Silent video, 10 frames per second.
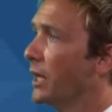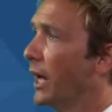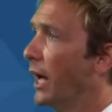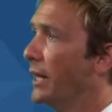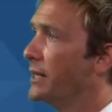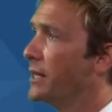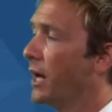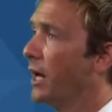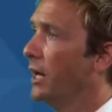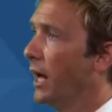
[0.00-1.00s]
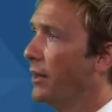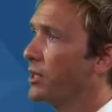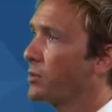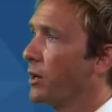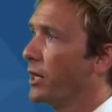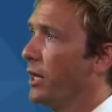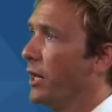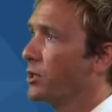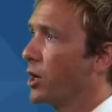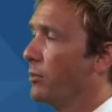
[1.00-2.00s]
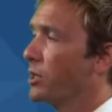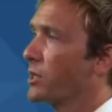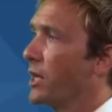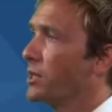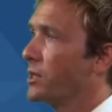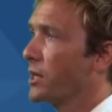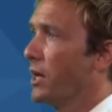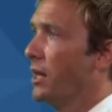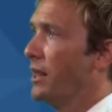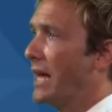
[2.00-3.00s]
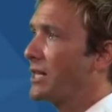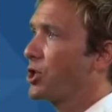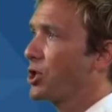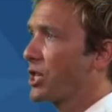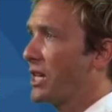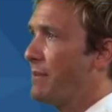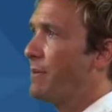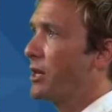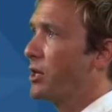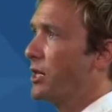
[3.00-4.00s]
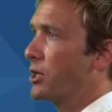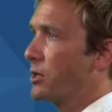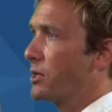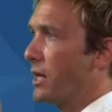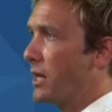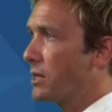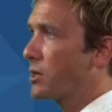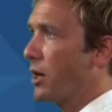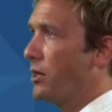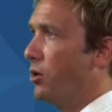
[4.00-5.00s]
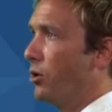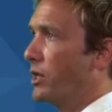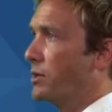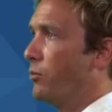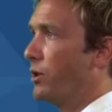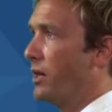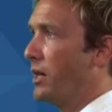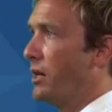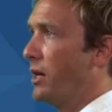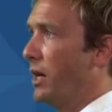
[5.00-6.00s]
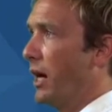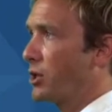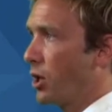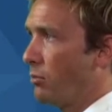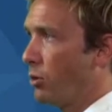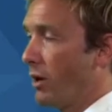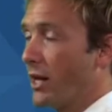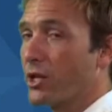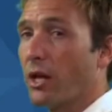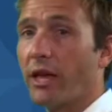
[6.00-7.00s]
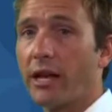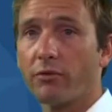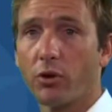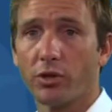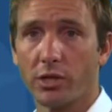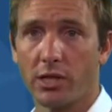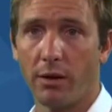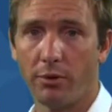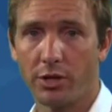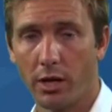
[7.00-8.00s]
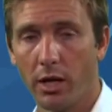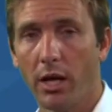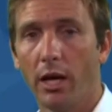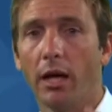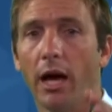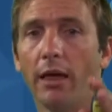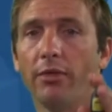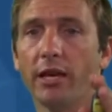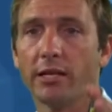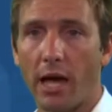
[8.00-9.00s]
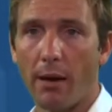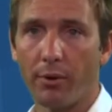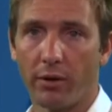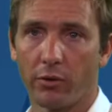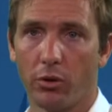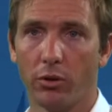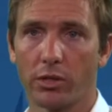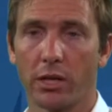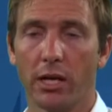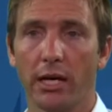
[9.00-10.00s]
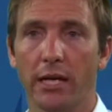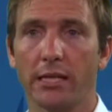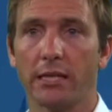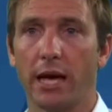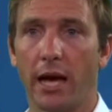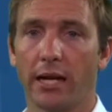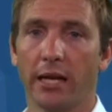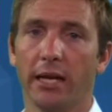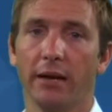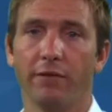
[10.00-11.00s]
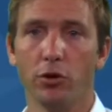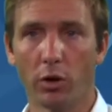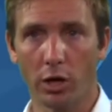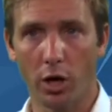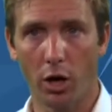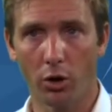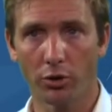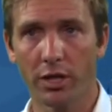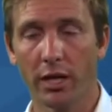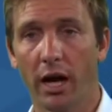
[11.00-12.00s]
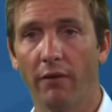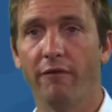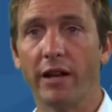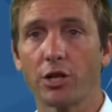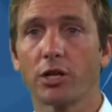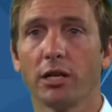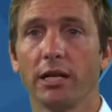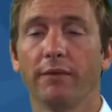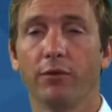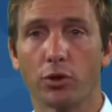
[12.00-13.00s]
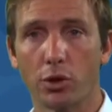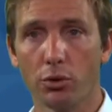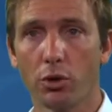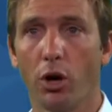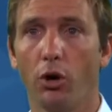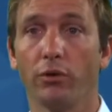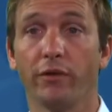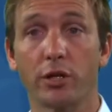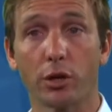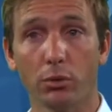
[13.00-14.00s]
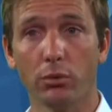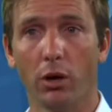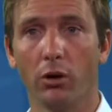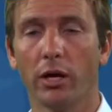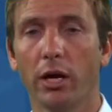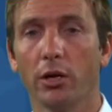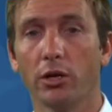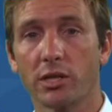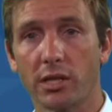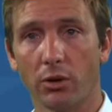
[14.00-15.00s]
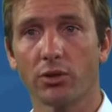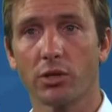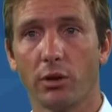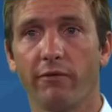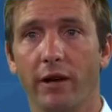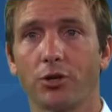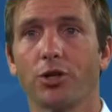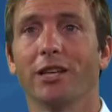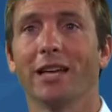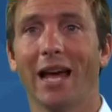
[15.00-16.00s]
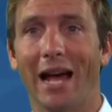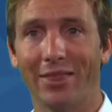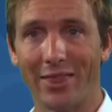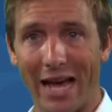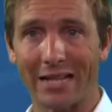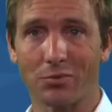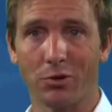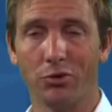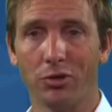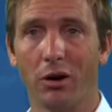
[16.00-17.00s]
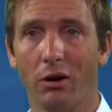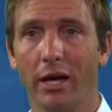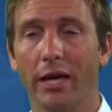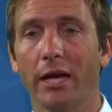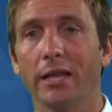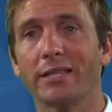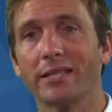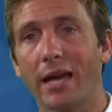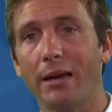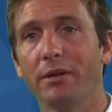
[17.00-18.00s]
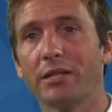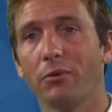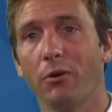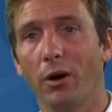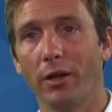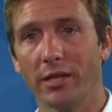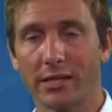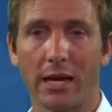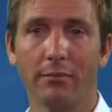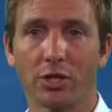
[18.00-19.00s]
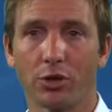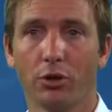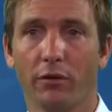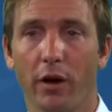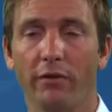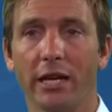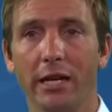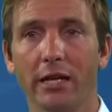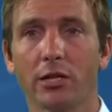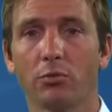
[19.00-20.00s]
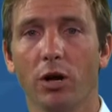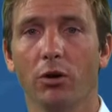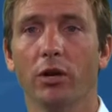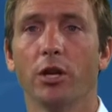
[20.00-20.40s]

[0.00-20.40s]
And this one here is homeostasis. That's just keeping conditions inside the organism within a tolerable range. Now that, of course, is temperature. The example, of course, is that if you are cold, eventually, if you're too cold for too long, your cells stop functioning, and that's when you die. The same is true of overheating as well.